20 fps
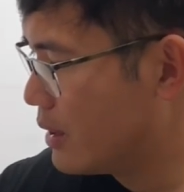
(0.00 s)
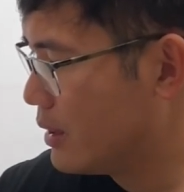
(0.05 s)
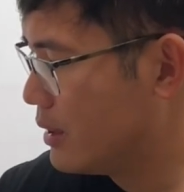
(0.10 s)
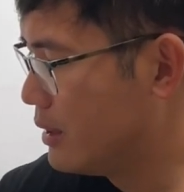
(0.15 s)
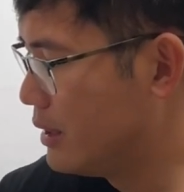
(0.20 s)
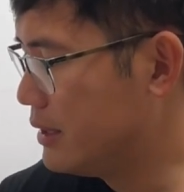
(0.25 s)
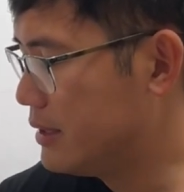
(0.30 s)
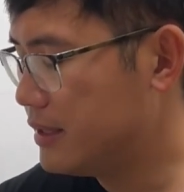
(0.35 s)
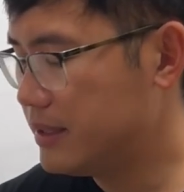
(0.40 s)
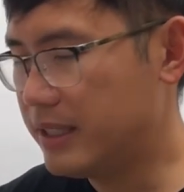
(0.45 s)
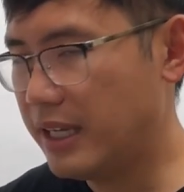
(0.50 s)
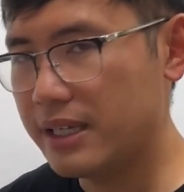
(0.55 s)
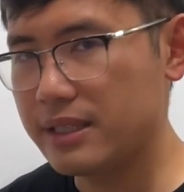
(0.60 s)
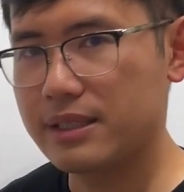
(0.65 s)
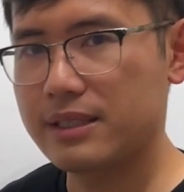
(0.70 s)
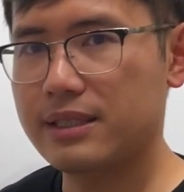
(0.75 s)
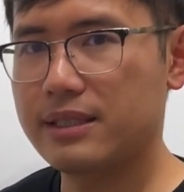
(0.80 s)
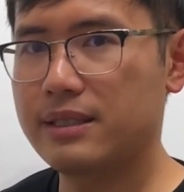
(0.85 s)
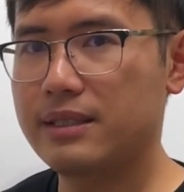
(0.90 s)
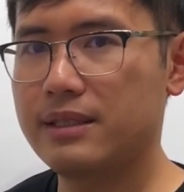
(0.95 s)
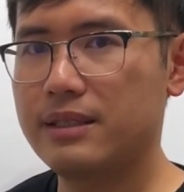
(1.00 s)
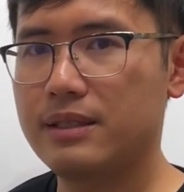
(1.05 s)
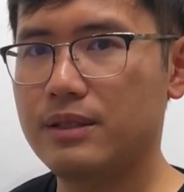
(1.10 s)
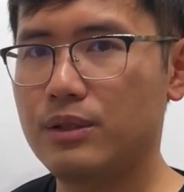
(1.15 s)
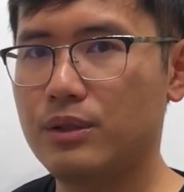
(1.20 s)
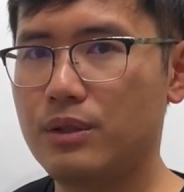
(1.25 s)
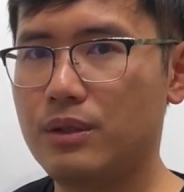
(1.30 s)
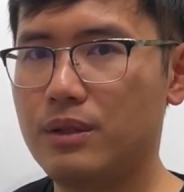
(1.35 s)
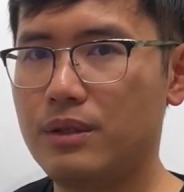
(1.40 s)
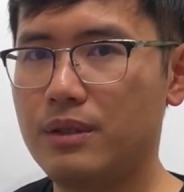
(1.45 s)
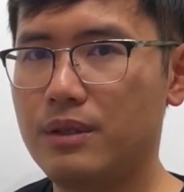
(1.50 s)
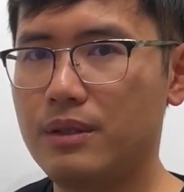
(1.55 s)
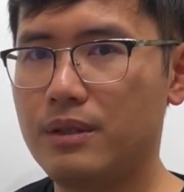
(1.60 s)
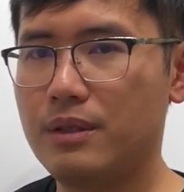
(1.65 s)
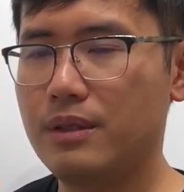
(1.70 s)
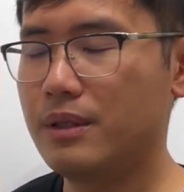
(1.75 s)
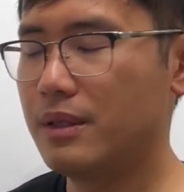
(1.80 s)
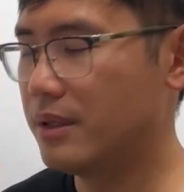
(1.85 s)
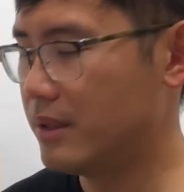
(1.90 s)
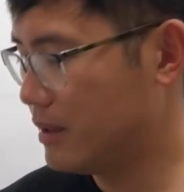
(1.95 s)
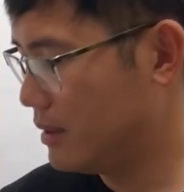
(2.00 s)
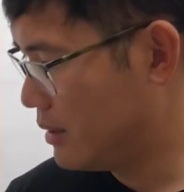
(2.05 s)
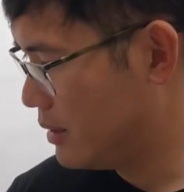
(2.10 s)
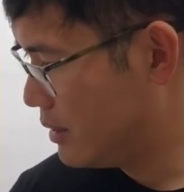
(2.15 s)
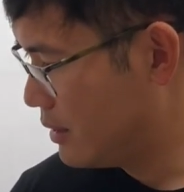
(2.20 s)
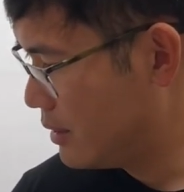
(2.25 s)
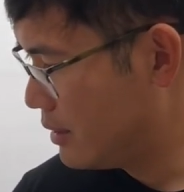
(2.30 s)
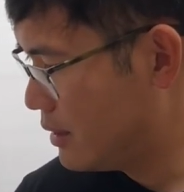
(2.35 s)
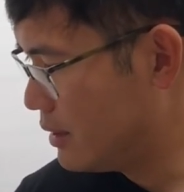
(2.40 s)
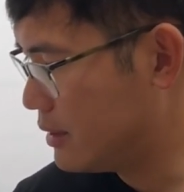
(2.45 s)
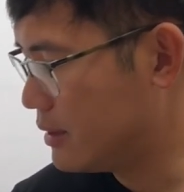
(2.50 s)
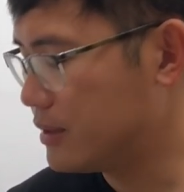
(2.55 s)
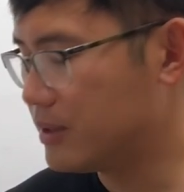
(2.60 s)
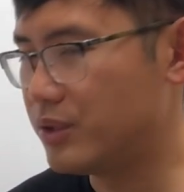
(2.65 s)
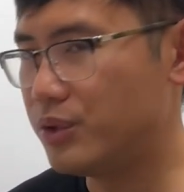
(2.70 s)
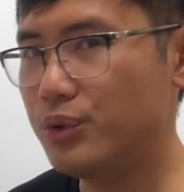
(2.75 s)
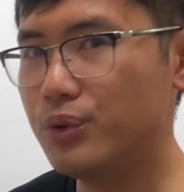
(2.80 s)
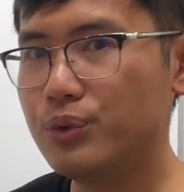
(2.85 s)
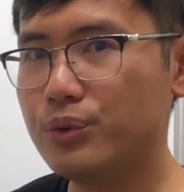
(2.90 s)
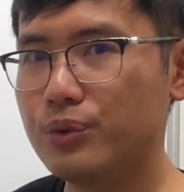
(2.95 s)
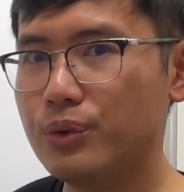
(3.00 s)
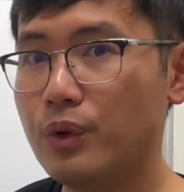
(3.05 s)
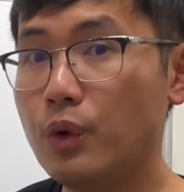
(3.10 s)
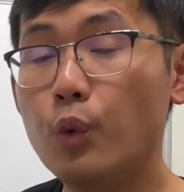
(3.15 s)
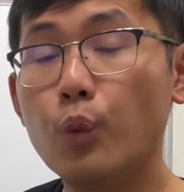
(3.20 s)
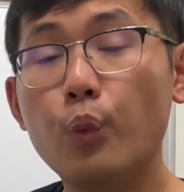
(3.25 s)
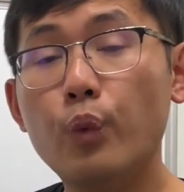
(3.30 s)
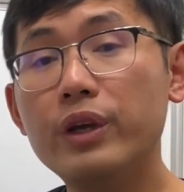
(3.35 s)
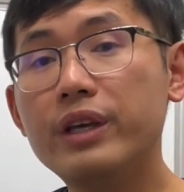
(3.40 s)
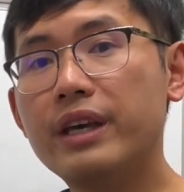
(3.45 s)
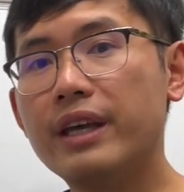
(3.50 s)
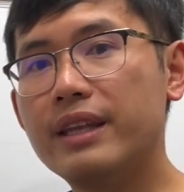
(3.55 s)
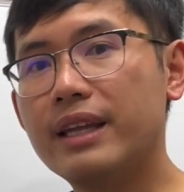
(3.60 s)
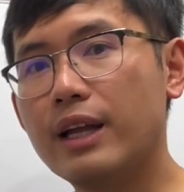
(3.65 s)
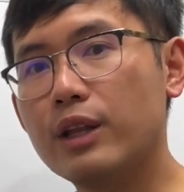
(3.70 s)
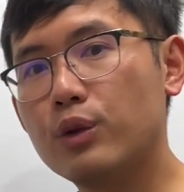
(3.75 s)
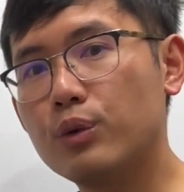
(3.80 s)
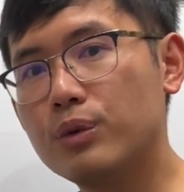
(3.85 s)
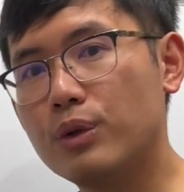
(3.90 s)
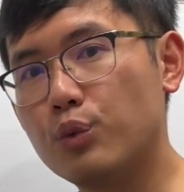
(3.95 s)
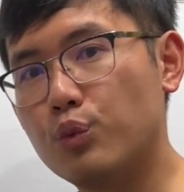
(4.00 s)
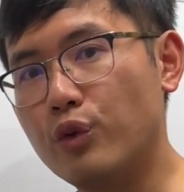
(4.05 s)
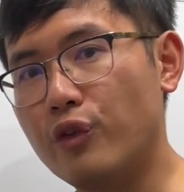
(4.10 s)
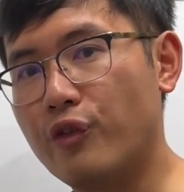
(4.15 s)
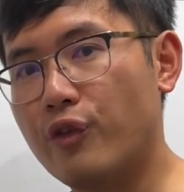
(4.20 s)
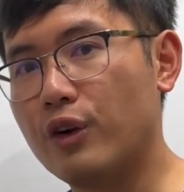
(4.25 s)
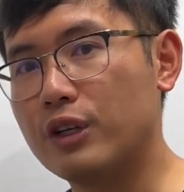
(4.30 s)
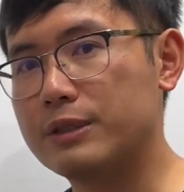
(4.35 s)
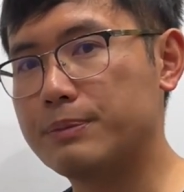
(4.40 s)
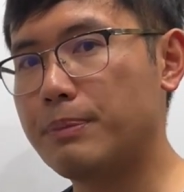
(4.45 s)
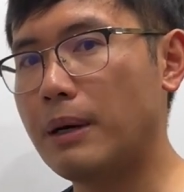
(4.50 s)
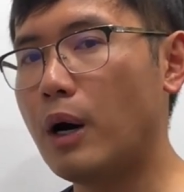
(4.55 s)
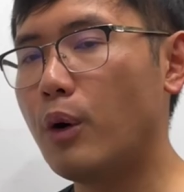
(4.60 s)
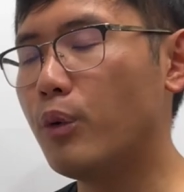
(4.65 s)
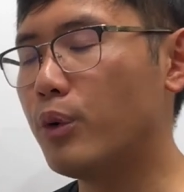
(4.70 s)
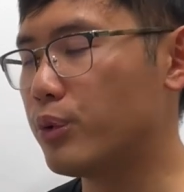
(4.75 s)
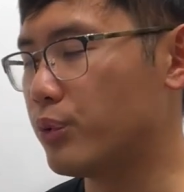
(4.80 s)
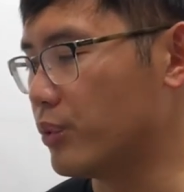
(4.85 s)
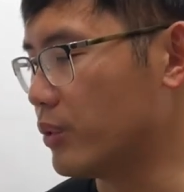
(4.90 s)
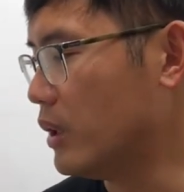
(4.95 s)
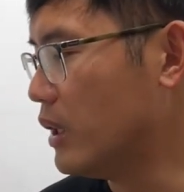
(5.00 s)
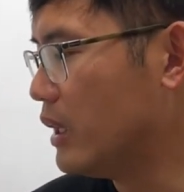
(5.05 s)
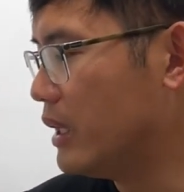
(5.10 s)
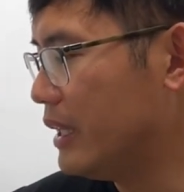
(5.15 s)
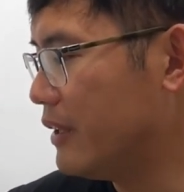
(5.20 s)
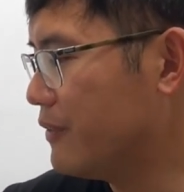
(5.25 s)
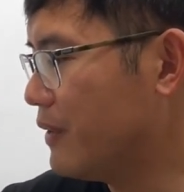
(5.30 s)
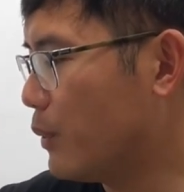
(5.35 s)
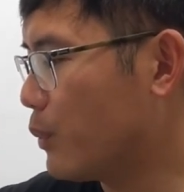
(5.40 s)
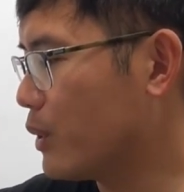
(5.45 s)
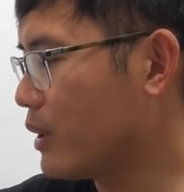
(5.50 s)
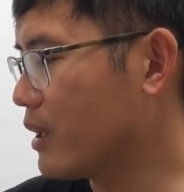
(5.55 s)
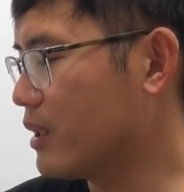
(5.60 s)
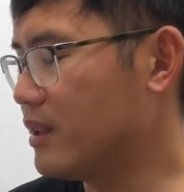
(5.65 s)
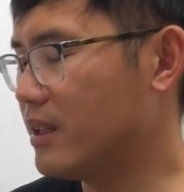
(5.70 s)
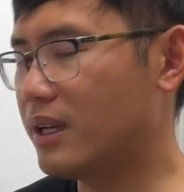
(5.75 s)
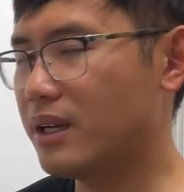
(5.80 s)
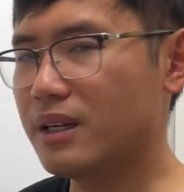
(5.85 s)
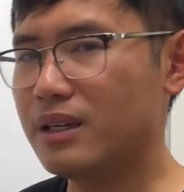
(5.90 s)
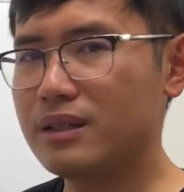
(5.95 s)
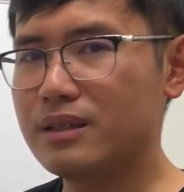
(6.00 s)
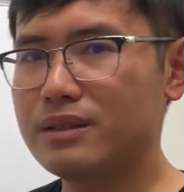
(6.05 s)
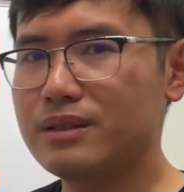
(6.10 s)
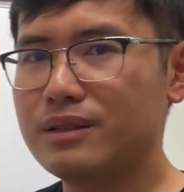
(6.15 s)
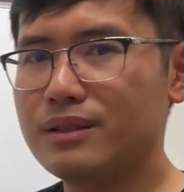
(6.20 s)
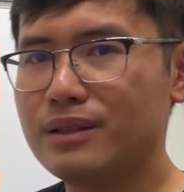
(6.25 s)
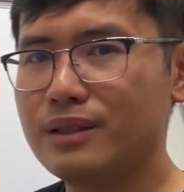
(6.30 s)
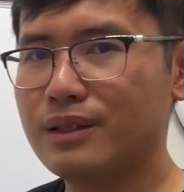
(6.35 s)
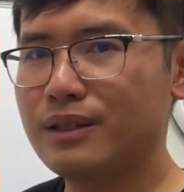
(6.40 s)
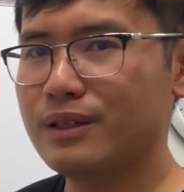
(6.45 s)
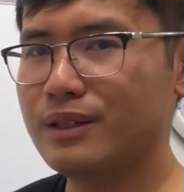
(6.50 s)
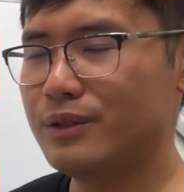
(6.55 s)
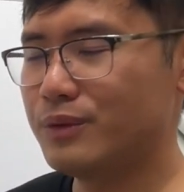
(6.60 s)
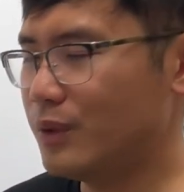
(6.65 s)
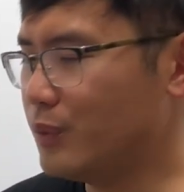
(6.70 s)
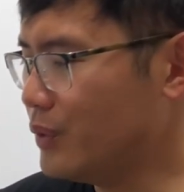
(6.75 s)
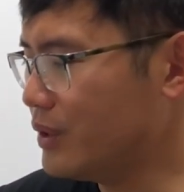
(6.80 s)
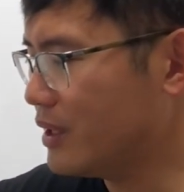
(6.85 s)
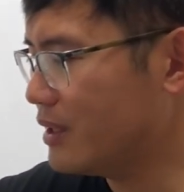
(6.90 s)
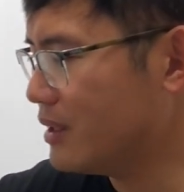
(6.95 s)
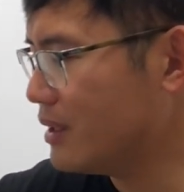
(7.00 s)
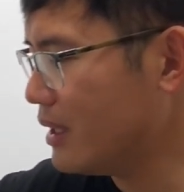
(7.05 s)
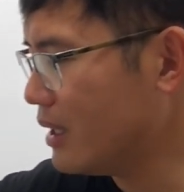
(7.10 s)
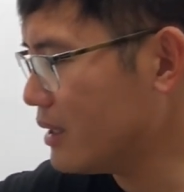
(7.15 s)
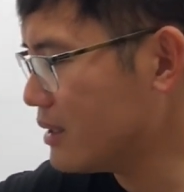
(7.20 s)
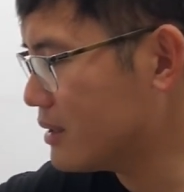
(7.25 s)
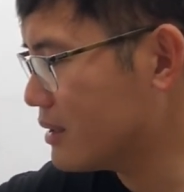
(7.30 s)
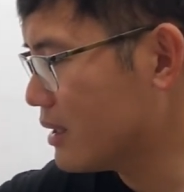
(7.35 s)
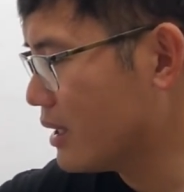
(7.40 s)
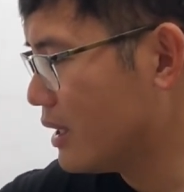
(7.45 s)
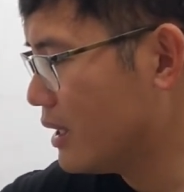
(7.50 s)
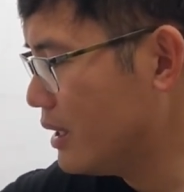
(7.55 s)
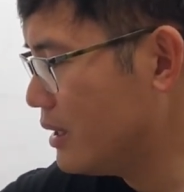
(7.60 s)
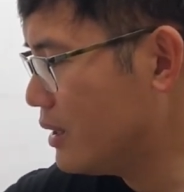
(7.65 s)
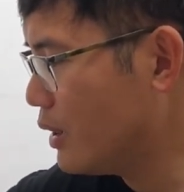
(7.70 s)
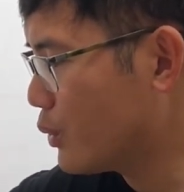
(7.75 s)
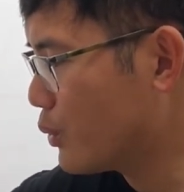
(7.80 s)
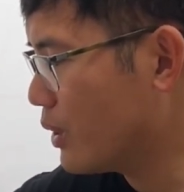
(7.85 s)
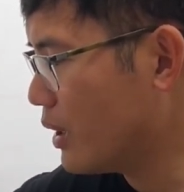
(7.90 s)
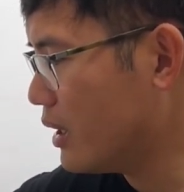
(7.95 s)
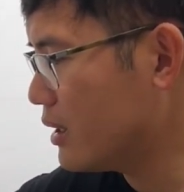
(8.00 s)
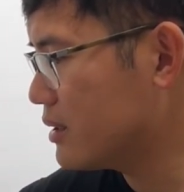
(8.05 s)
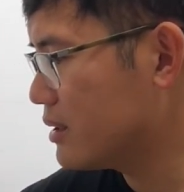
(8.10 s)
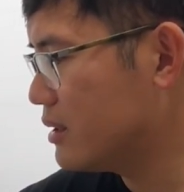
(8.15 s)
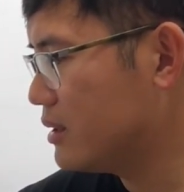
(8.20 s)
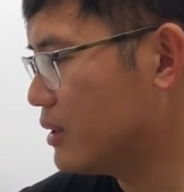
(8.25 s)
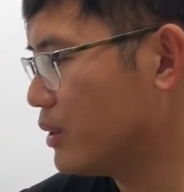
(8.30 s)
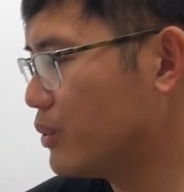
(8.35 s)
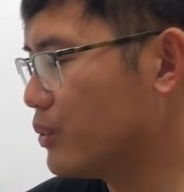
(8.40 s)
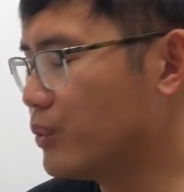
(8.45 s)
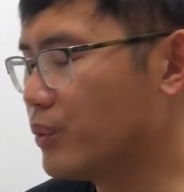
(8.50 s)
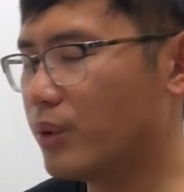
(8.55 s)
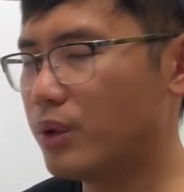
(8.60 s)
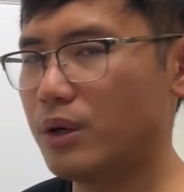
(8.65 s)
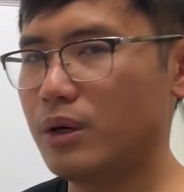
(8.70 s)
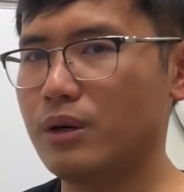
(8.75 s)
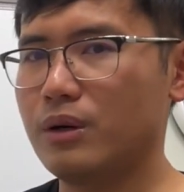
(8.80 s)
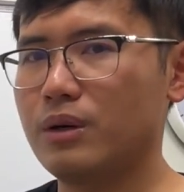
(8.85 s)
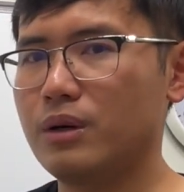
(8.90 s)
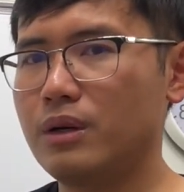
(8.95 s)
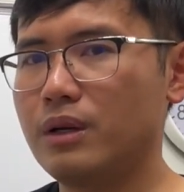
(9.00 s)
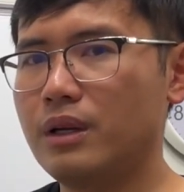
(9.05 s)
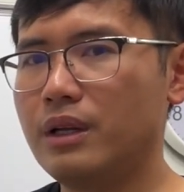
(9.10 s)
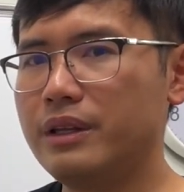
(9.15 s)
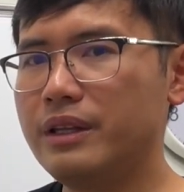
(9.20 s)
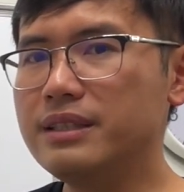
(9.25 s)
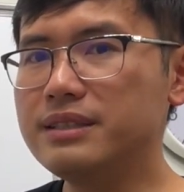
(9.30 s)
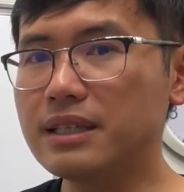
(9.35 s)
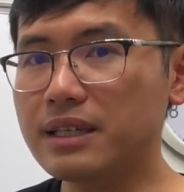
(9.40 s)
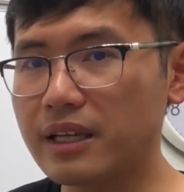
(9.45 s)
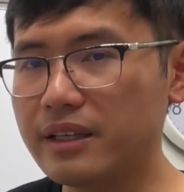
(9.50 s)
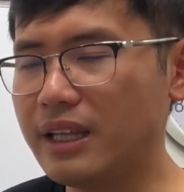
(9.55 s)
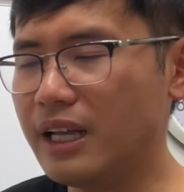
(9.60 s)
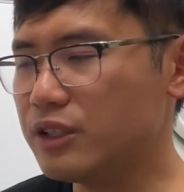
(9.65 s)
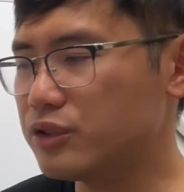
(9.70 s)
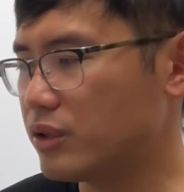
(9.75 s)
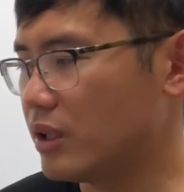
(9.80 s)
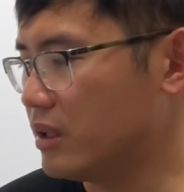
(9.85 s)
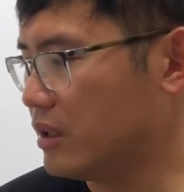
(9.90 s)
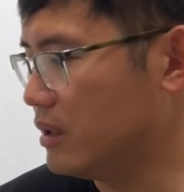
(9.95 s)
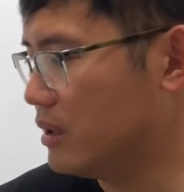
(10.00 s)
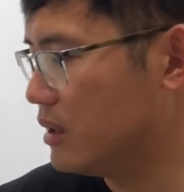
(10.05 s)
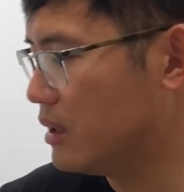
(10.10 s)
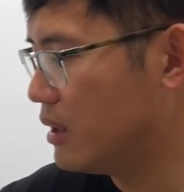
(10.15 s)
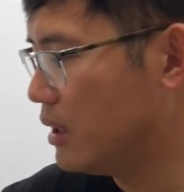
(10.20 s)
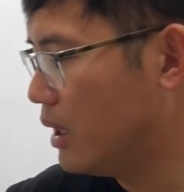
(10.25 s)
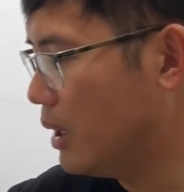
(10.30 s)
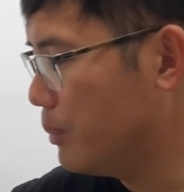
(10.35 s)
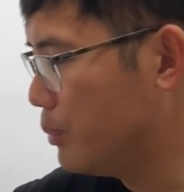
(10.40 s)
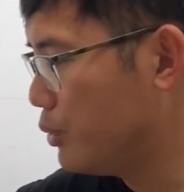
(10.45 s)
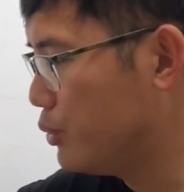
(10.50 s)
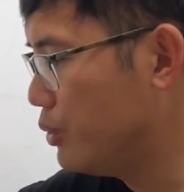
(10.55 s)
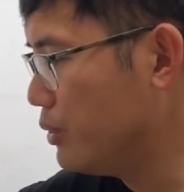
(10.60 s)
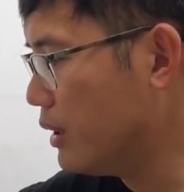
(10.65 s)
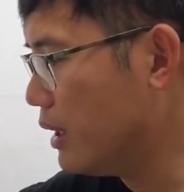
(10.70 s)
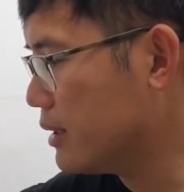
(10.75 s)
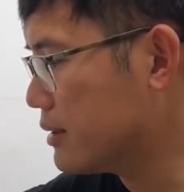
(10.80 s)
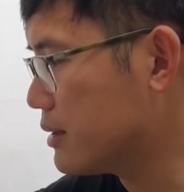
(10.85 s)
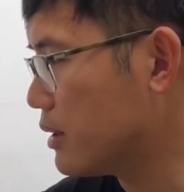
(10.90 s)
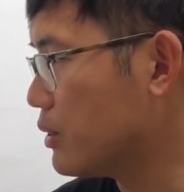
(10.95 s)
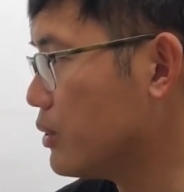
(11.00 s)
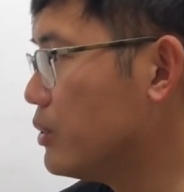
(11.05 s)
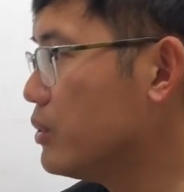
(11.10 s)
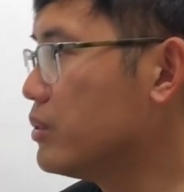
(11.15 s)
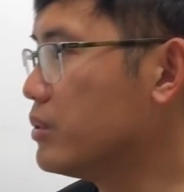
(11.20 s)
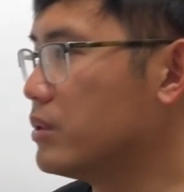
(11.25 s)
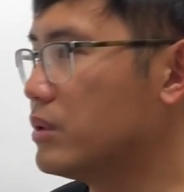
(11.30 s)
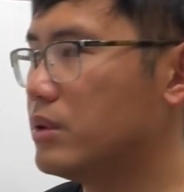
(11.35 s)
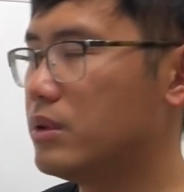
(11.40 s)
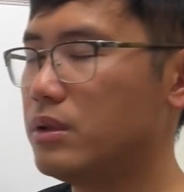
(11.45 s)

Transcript: this is x, this is u. We cannot do the reverse power rule. In fact, we cannot integrate x in the u world. There's a connection between x and u.